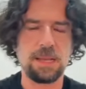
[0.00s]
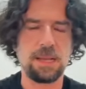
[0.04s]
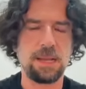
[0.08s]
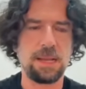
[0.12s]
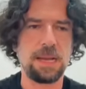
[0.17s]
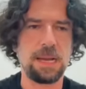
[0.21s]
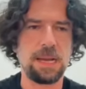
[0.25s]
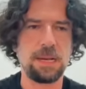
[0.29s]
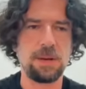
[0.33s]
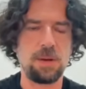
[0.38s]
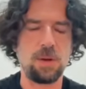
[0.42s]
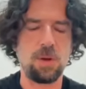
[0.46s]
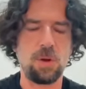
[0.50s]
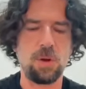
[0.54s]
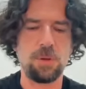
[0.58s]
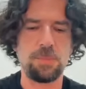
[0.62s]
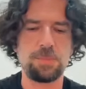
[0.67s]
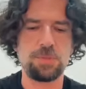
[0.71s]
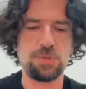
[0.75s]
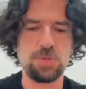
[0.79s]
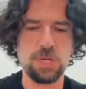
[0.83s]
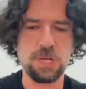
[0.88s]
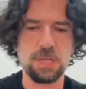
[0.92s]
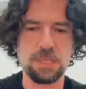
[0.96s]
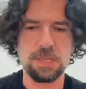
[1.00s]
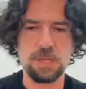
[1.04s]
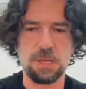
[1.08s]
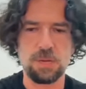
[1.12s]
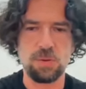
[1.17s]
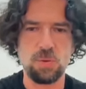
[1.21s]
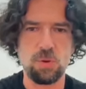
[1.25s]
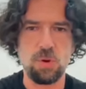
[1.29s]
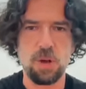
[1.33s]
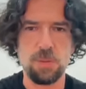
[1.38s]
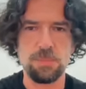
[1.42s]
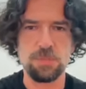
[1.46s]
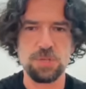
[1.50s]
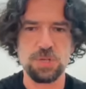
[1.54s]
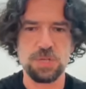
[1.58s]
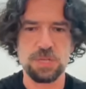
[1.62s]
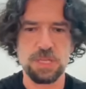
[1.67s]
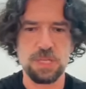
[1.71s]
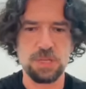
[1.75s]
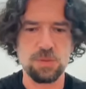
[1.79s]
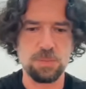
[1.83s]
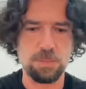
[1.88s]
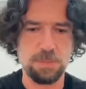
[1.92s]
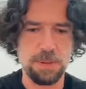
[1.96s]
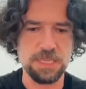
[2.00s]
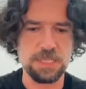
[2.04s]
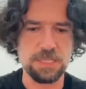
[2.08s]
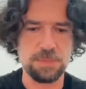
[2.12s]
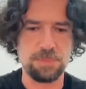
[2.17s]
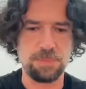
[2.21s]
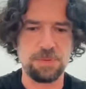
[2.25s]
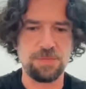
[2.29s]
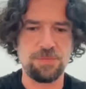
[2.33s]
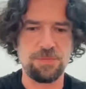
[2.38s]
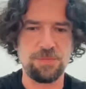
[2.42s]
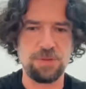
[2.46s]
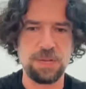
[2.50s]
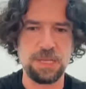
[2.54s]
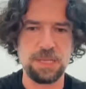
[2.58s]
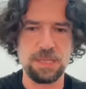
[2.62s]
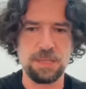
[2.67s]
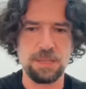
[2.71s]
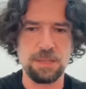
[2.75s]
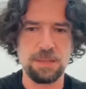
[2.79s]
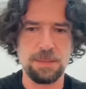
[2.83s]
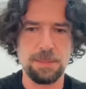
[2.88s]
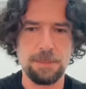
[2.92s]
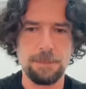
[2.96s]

an object, a new object that must be freed?